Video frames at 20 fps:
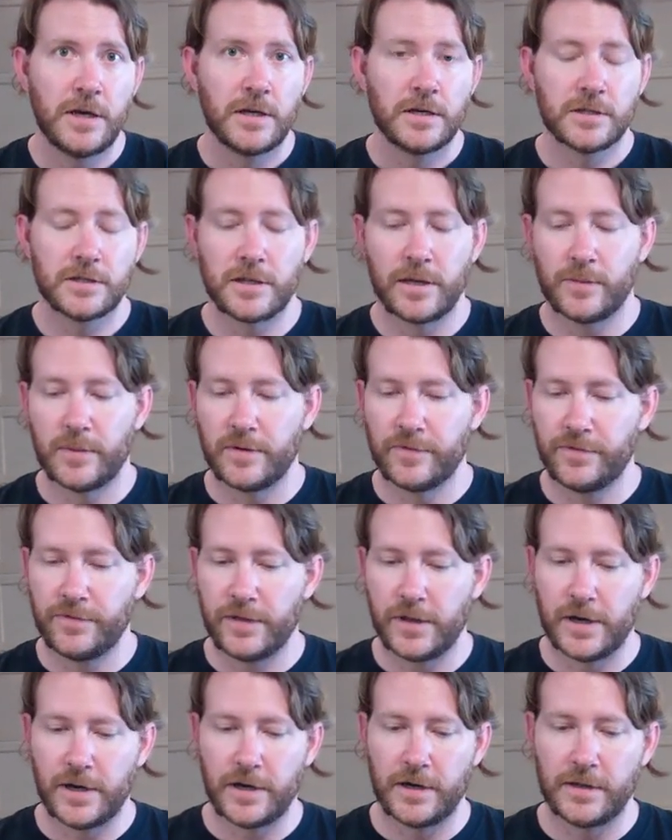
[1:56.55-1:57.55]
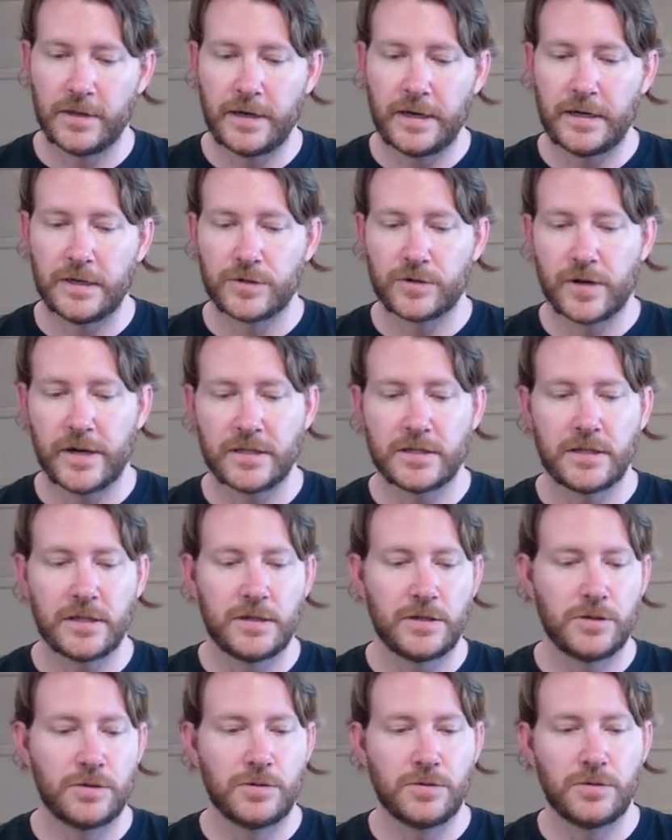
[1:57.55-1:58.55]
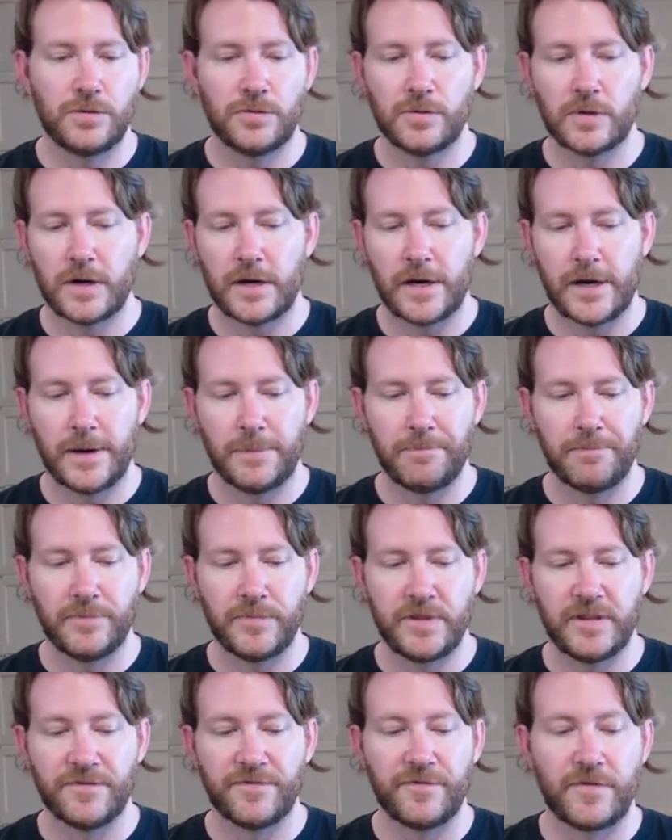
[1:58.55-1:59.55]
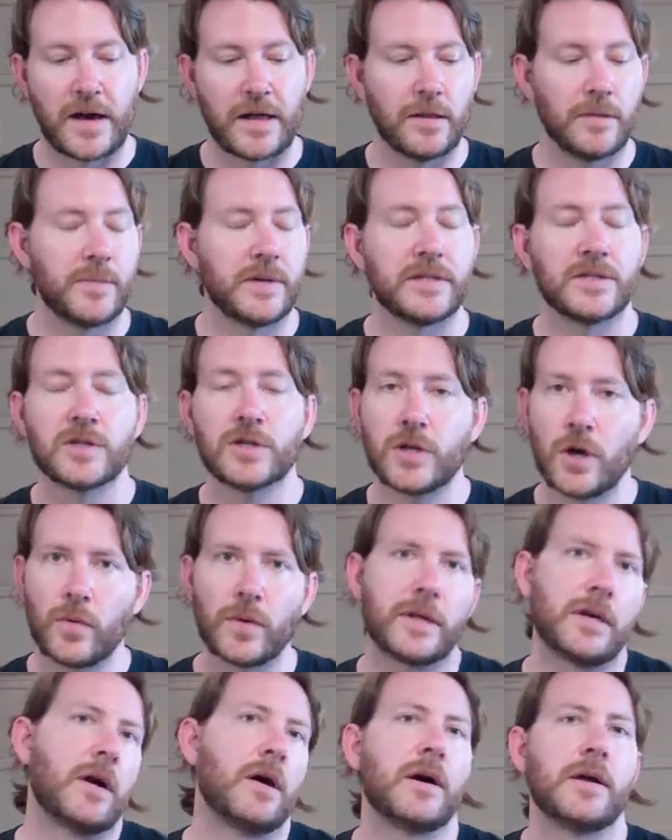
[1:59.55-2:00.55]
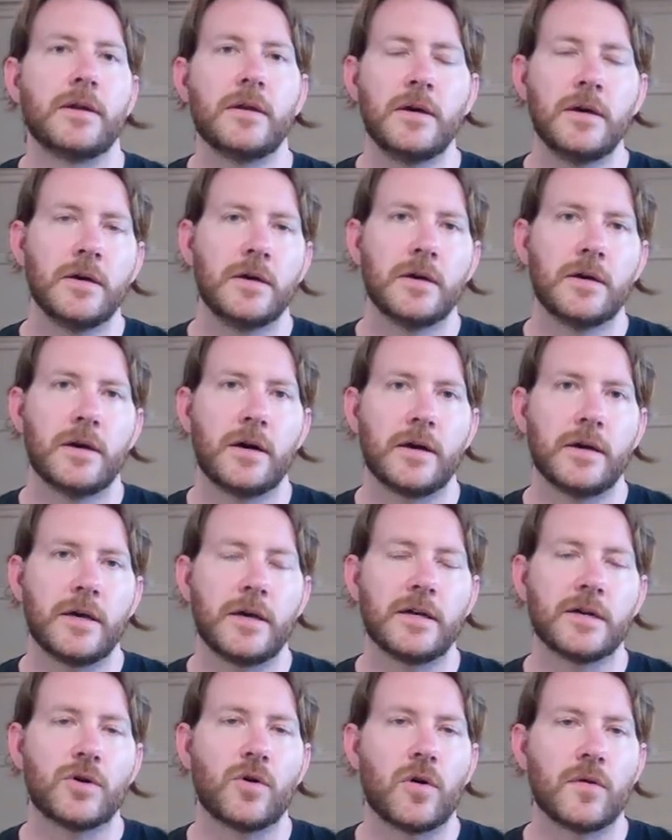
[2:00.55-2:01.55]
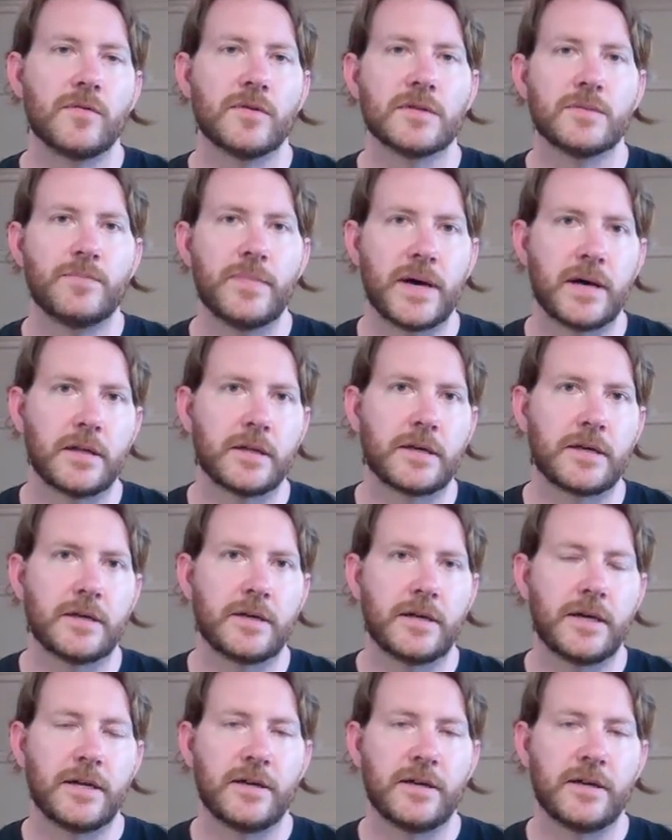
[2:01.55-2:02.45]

some of the interesting new developments going on in Corvus Belli and in